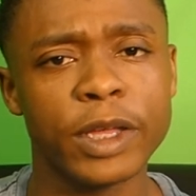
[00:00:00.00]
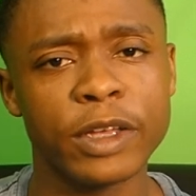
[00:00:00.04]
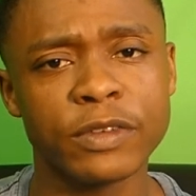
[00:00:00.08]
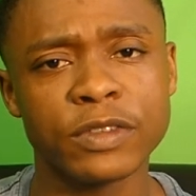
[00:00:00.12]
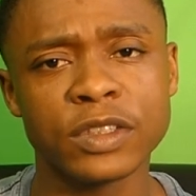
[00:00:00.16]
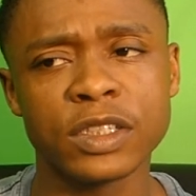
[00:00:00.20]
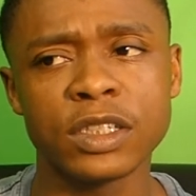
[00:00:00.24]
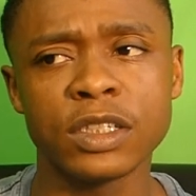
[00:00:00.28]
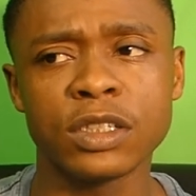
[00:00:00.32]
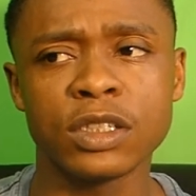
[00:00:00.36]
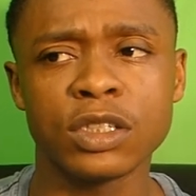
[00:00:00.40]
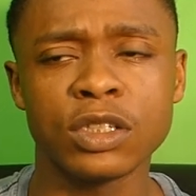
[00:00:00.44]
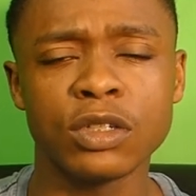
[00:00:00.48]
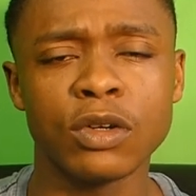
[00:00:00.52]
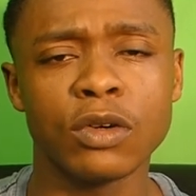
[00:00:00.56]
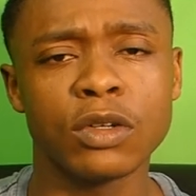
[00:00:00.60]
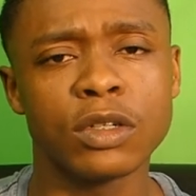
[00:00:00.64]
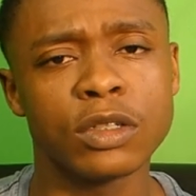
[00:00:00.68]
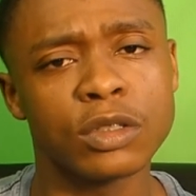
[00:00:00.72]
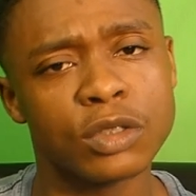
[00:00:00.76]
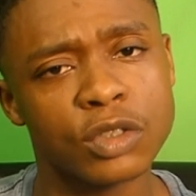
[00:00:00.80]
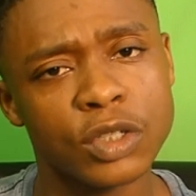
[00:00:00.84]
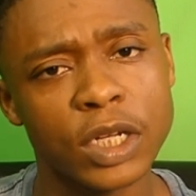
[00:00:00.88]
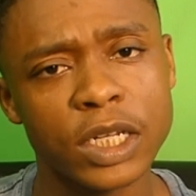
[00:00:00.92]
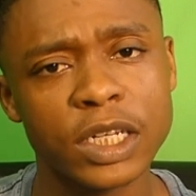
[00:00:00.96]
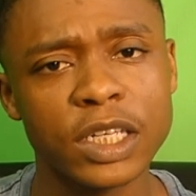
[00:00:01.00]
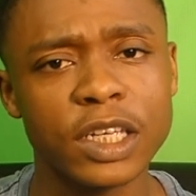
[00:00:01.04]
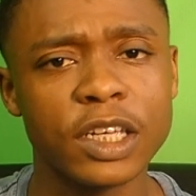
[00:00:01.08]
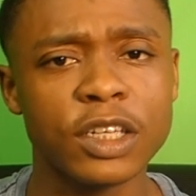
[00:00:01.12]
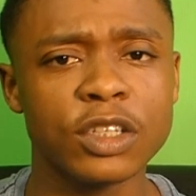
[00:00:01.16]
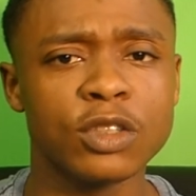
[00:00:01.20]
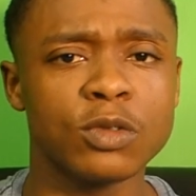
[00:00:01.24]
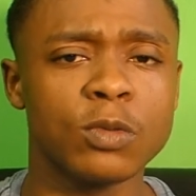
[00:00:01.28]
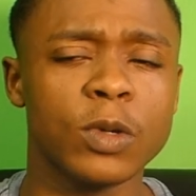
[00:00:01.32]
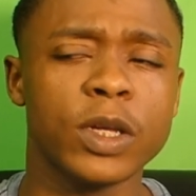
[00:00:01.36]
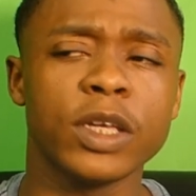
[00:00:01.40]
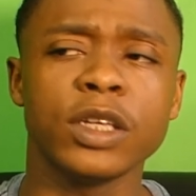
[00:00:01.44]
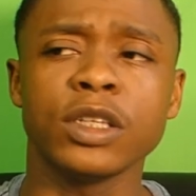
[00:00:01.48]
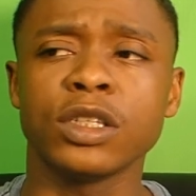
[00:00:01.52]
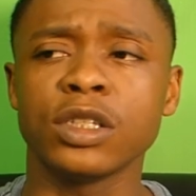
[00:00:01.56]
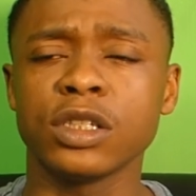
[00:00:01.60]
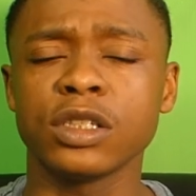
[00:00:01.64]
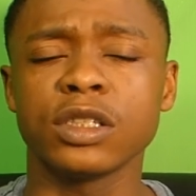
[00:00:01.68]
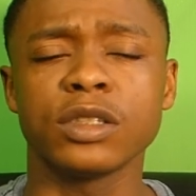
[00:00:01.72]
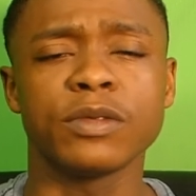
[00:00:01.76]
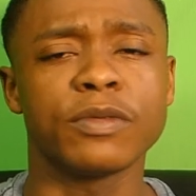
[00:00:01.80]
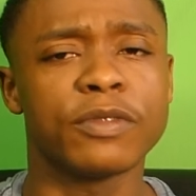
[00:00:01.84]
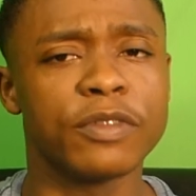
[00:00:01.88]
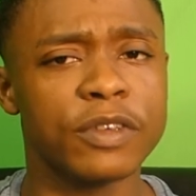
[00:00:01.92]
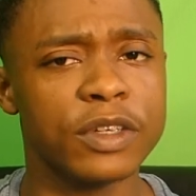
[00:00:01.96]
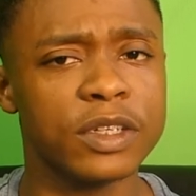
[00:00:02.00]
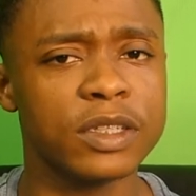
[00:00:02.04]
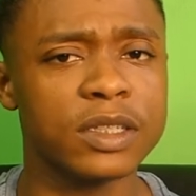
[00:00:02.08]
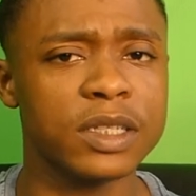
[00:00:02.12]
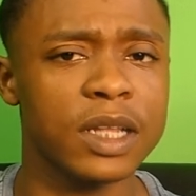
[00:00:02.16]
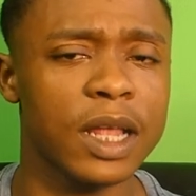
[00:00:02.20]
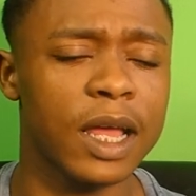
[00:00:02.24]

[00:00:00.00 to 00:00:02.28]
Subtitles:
FC Sion, and trying to get his wages and things